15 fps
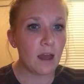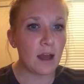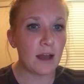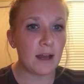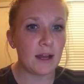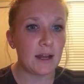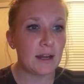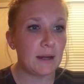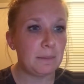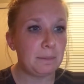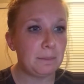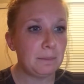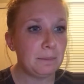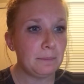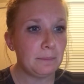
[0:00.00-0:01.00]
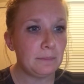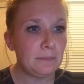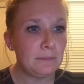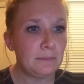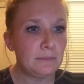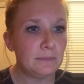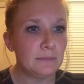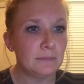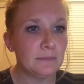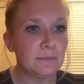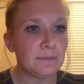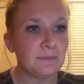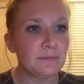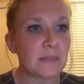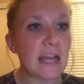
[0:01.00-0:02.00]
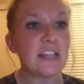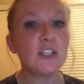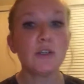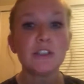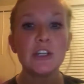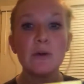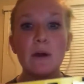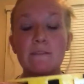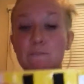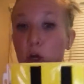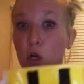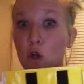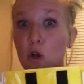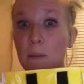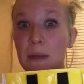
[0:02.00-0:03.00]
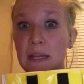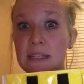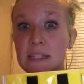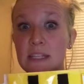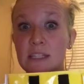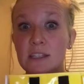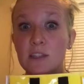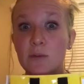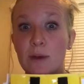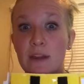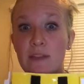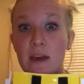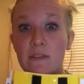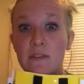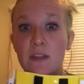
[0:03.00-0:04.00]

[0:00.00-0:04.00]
I chose to do it vertical because this is the way that